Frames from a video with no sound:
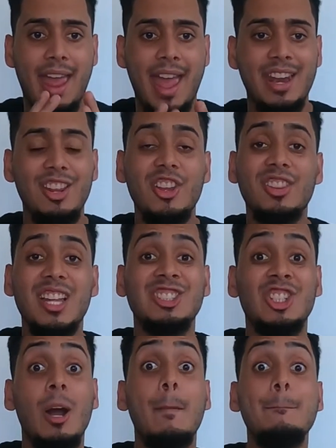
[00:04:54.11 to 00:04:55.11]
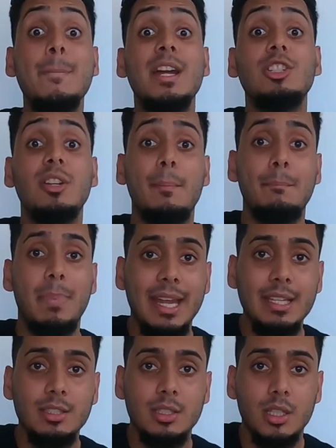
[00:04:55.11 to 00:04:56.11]
anything that's commission
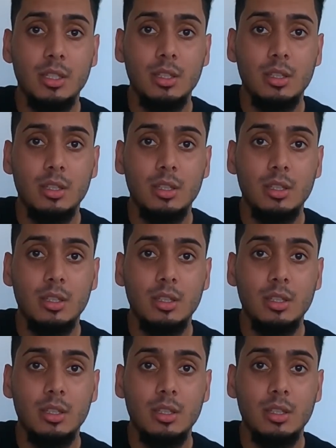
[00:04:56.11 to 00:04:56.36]
based,